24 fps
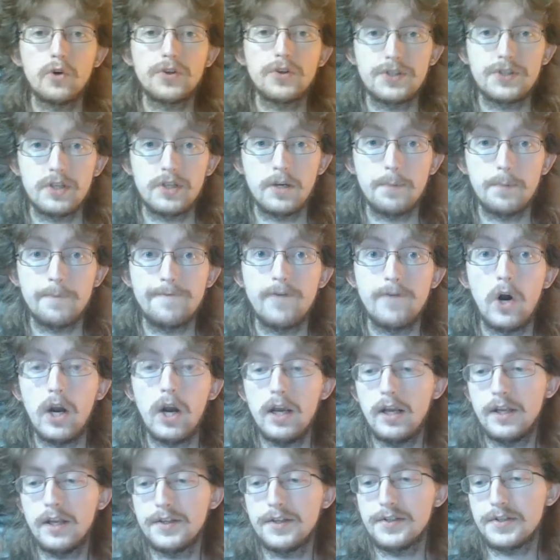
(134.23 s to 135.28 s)
for some
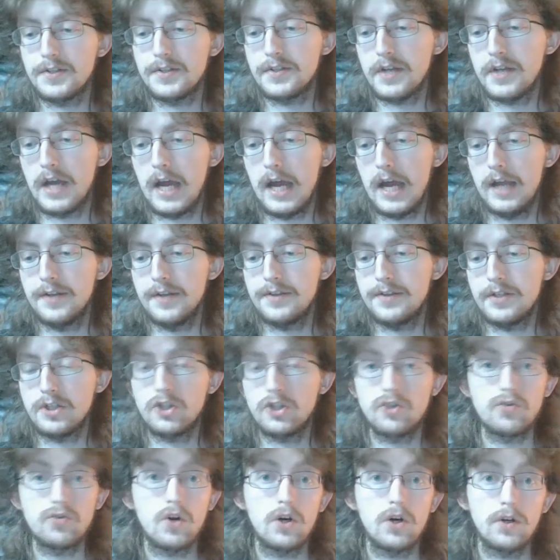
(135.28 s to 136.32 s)
violence and
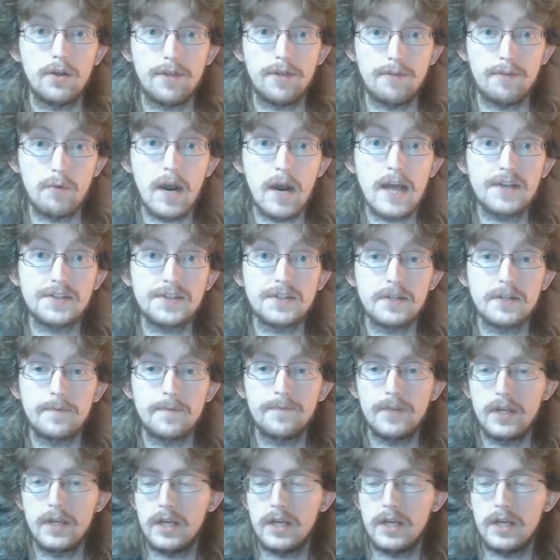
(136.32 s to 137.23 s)
strong threat.